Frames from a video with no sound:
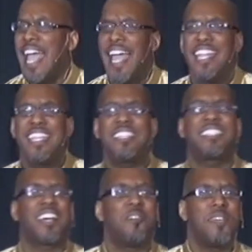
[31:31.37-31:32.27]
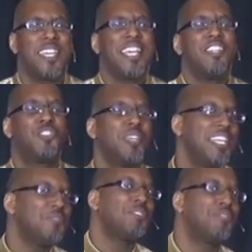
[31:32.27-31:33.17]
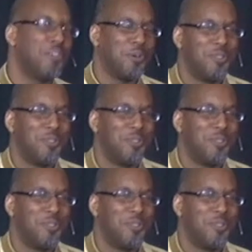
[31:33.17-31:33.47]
and He is coming to eat with you,